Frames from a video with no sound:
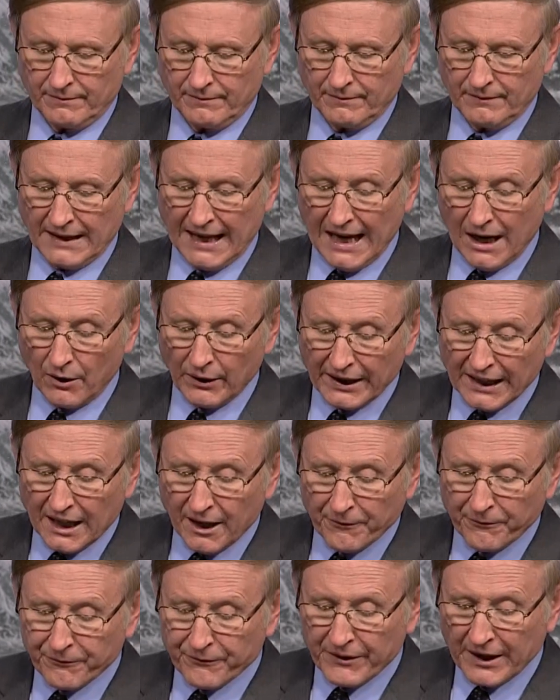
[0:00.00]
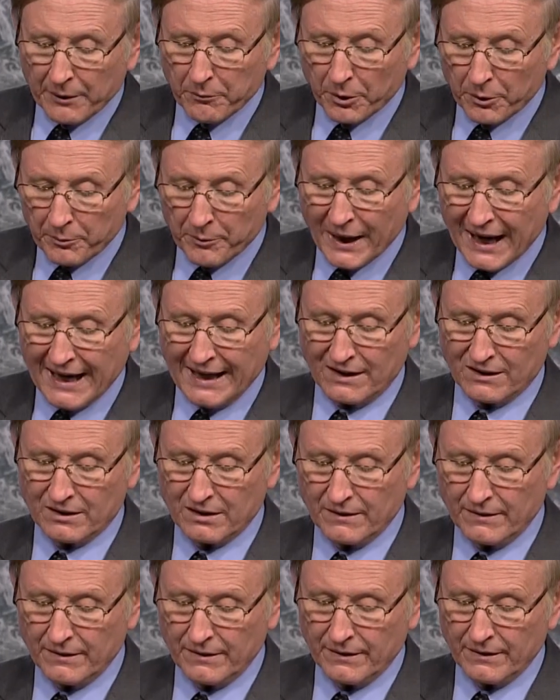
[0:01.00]
Now, if they were right,
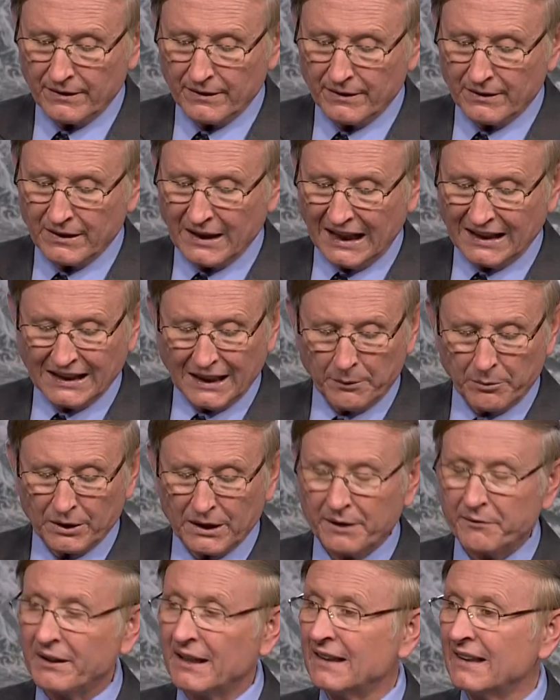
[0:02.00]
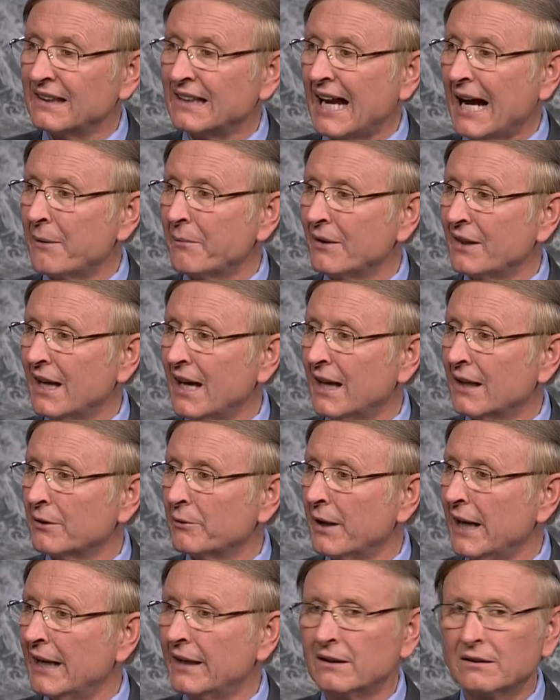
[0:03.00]
then they were living in the time of the end,
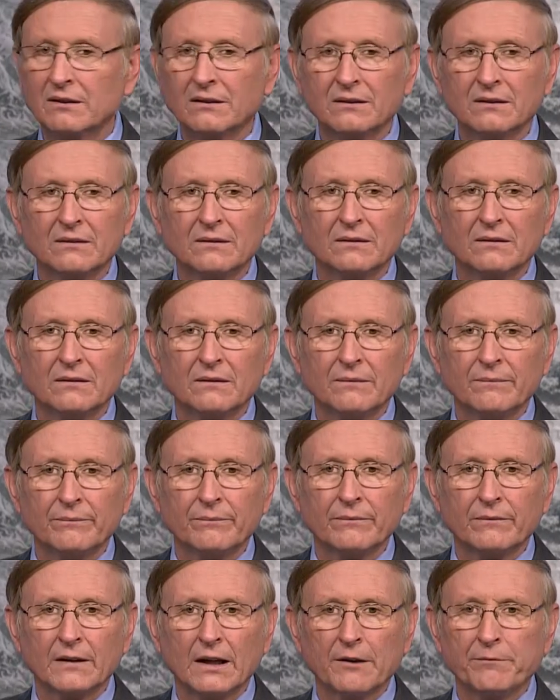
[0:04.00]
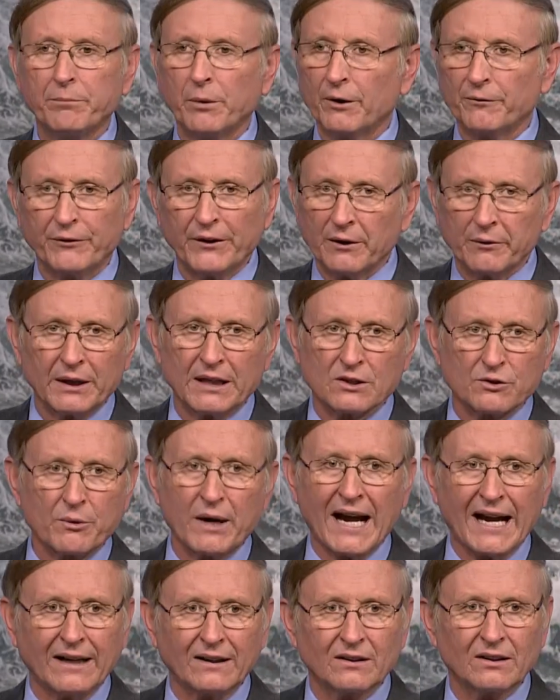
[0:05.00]
right? If Porphyry is
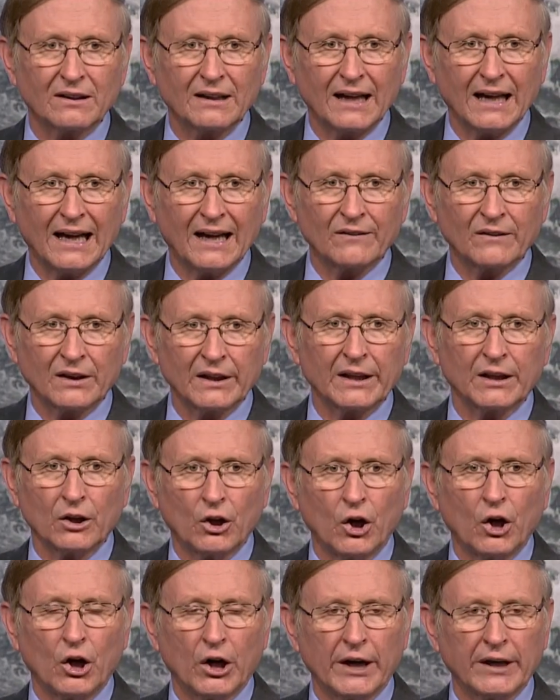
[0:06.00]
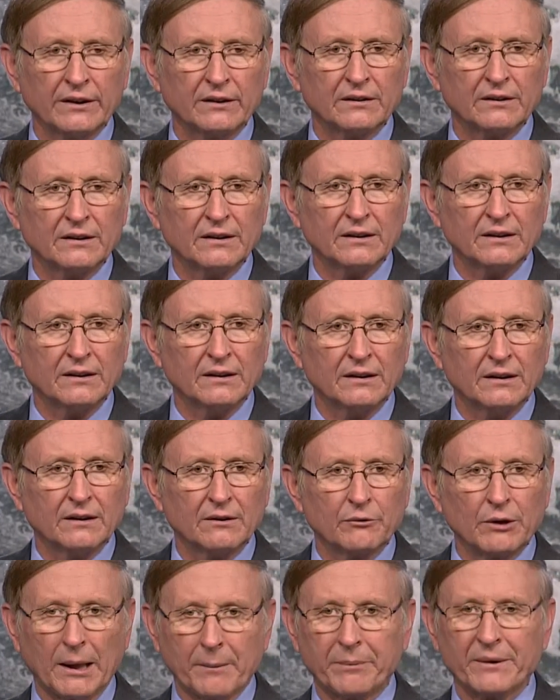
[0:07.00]
right and the little horn
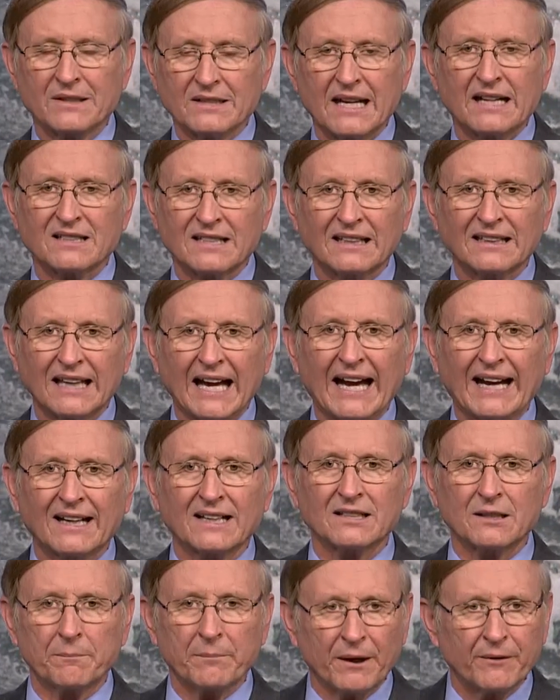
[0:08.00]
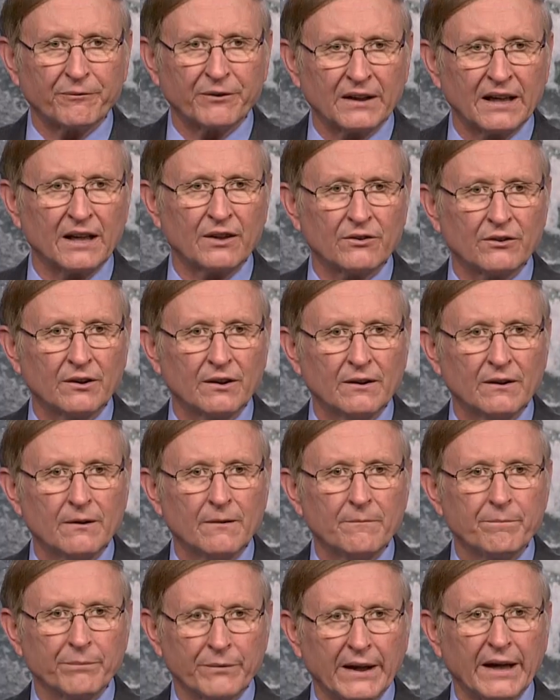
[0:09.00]
represents Antiochus Epiphanes,
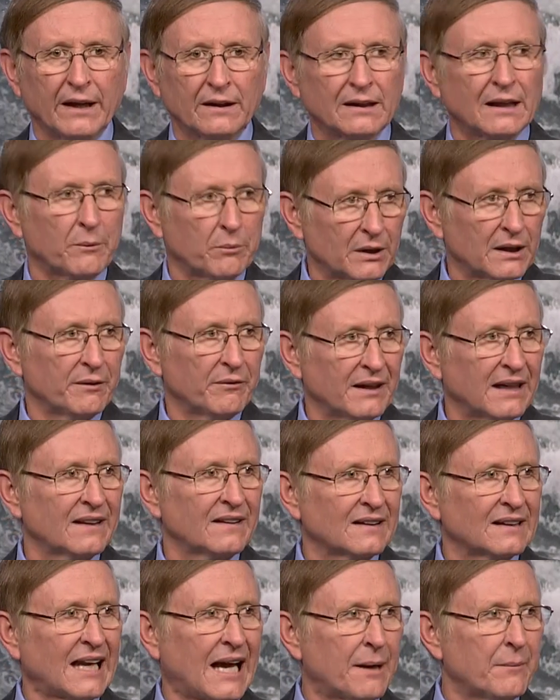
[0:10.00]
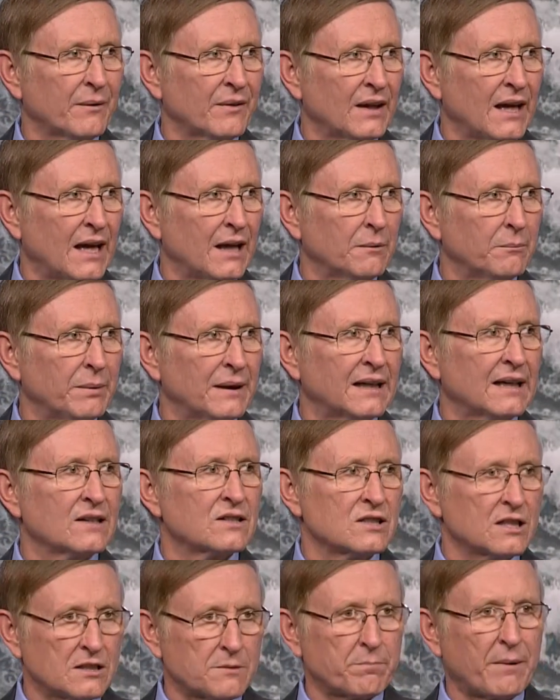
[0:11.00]
then they were living in the time of the end because
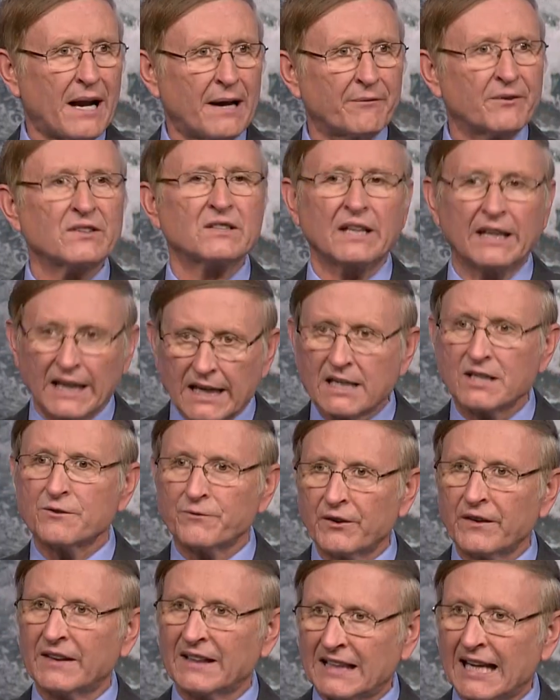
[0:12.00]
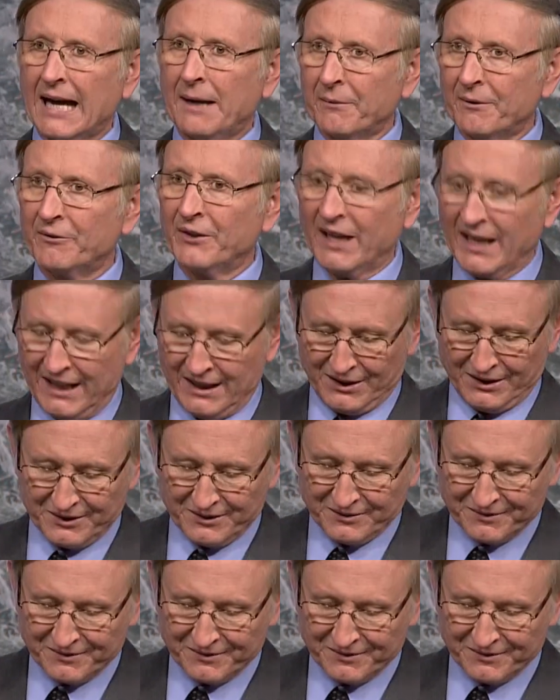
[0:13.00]
this prophecy is for the time of the end.